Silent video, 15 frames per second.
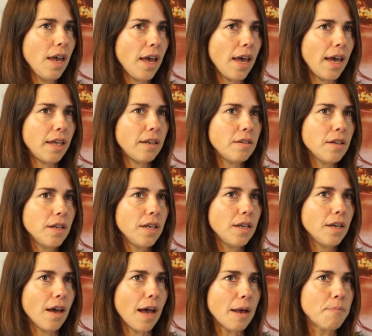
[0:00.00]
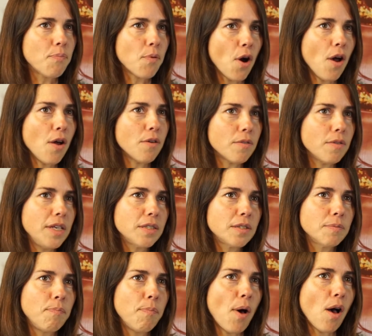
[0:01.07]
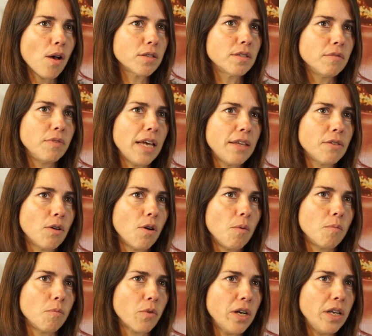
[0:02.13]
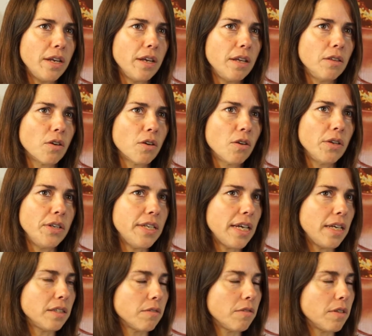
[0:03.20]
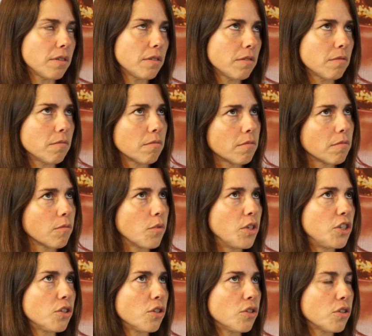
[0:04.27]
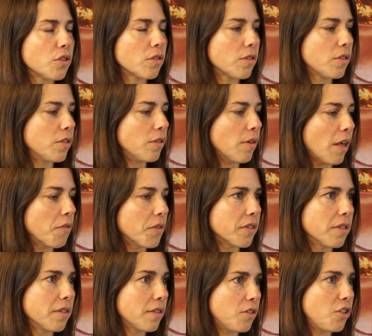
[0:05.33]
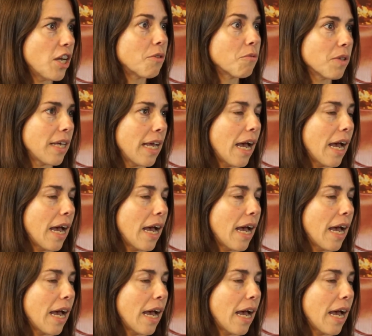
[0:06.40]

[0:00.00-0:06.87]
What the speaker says: And I brought this box of leather home really in the early days of this research to Elvis, and this is generally